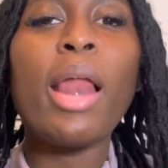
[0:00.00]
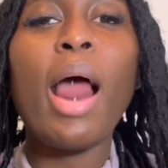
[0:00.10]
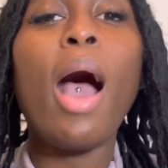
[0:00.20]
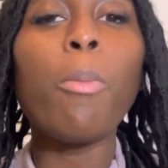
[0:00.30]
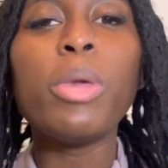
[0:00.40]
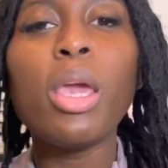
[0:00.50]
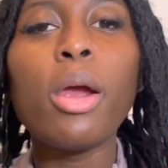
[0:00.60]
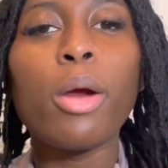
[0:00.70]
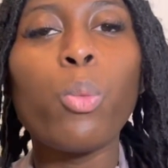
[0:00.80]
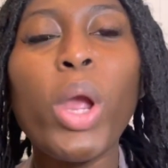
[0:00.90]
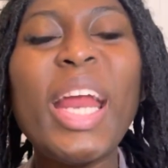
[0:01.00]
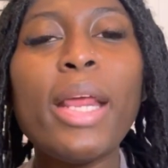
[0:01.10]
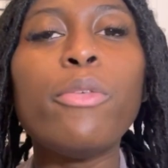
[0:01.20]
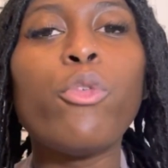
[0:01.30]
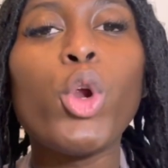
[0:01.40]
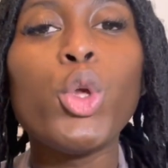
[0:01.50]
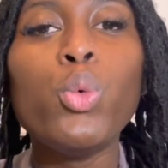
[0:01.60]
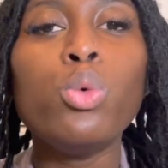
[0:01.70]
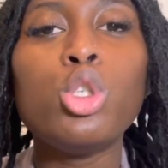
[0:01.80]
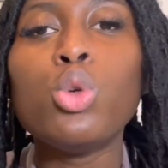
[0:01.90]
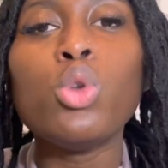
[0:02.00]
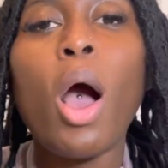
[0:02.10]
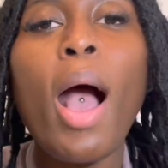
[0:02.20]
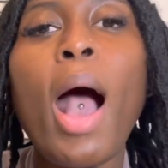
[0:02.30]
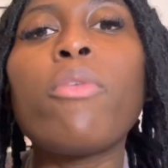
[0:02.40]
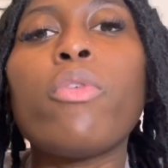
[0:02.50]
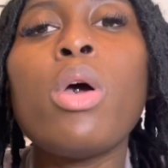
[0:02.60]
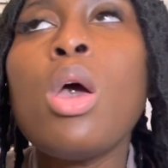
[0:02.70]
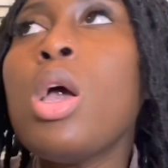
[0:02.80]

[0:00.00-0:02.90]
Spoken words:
And I'm here waiting for you. Do you not have...